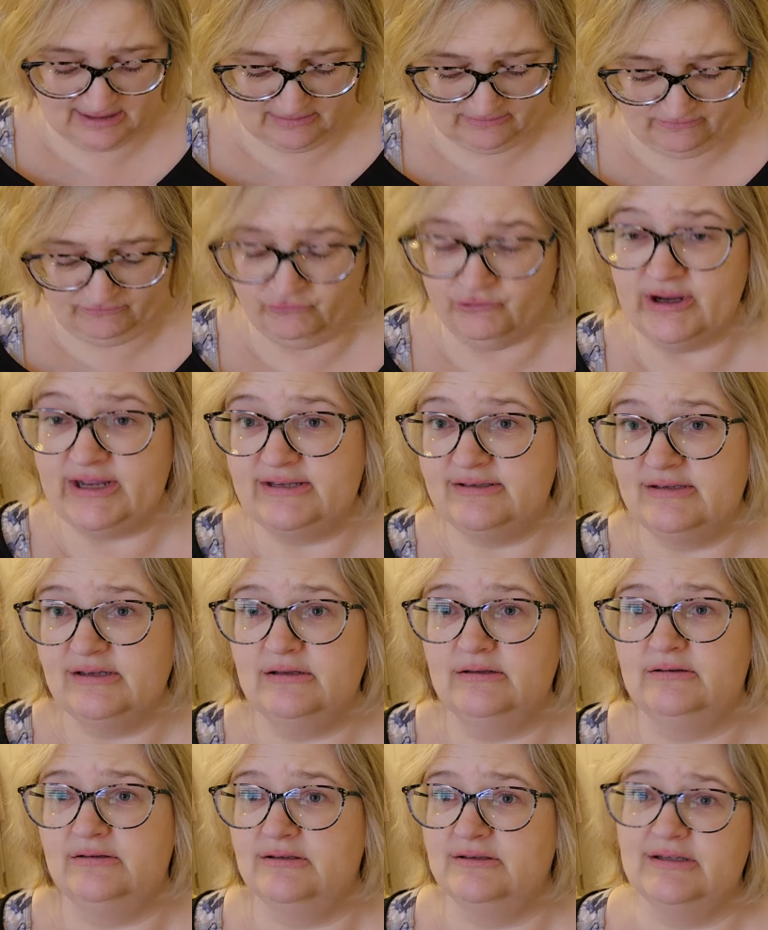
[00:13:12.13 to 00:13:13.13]
and
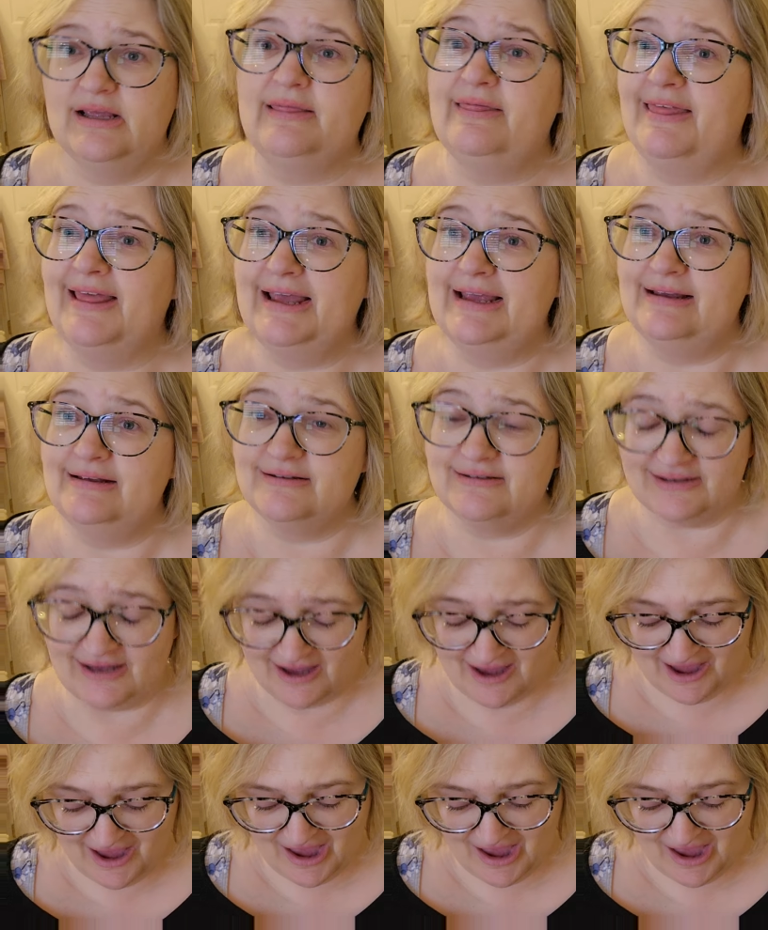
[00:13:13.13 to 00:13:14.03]
reasons and things